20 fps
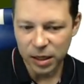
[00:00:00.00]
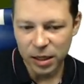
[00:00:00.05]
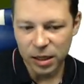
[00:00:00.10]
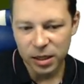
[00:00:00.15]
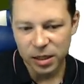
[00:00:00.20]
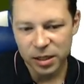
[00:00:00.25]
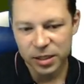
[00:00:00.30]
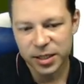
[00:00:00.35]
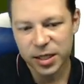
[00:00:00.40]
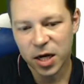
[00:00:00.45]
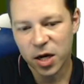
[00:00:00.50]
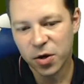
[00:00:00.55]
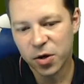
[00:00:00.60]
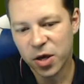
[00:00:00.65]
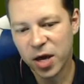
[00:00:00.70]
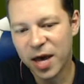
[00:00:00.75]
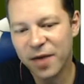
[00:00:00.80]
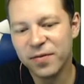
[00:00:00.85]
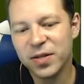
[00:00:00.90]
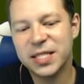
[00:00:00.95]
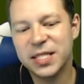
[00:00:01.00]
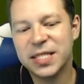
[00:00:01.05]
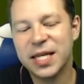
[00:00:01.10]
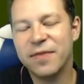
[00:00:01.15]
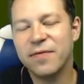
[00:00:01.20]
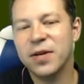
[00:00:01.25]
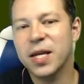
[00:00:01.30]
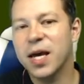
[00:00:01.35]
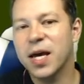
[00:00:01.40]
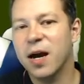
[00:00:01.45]
So you have a
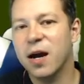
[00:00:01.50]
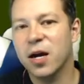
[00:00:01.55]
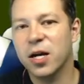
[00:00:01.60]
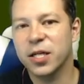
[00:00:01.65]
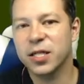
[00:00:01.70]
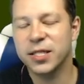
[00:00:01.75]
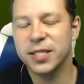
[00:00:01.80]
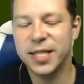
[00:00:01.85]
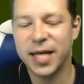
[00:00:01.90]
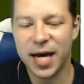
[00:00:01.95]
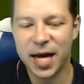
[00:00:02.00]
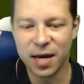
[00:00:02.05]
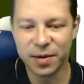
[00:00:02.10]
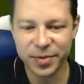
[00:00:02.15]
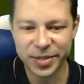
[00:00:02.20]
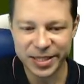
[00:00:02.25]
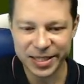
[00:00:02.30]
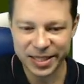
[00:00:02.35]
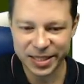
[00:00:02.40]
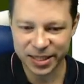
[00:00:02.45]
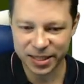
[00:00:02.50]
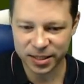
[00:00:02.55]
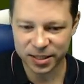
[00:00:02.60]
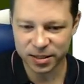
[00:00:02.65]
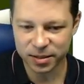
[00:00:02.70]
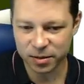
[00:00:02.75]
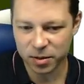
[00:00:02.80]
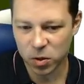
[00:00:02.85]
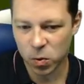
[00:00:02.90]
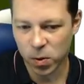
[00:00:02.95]
7-card diamonds,
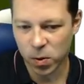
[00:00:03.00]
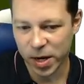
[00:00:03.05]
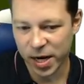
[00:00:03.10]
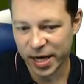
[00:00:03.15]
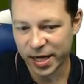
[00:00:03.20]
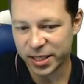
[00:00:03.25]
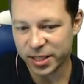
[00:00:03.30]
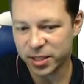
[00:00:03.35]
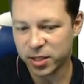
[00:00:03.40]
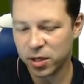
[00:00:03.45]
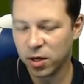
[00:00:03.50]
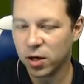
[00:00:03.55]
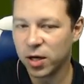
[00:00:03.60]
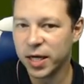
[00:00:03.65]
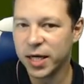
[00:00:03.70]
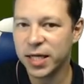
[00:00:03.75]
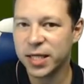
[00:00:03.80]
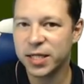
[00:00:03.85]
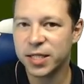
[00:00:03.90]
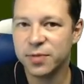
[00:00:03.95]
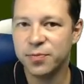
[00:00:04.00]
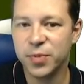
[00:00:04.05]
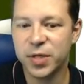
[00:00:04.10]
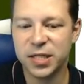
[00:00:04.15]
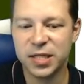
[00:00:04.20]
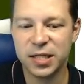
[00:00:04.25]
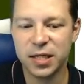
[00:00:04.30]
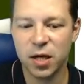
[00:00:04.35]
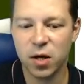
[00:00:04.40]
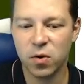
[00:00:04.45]
quite solid,
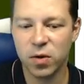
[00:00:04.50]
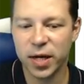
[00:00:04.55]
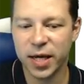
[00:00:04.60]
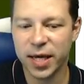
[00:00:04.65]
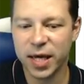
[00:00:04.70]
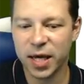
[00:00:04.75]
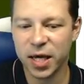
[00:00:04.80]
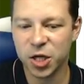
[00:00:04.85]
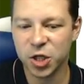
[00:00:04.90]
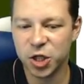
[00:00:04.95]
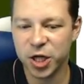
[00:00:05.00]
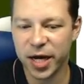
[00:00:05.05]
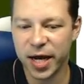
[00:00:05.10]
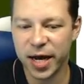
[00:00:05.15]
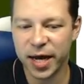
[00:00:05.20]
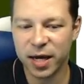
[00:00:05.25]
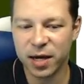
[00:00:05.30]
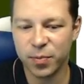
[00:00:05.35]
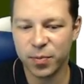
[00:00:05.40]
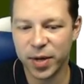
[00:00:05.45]
missing only King Jack, but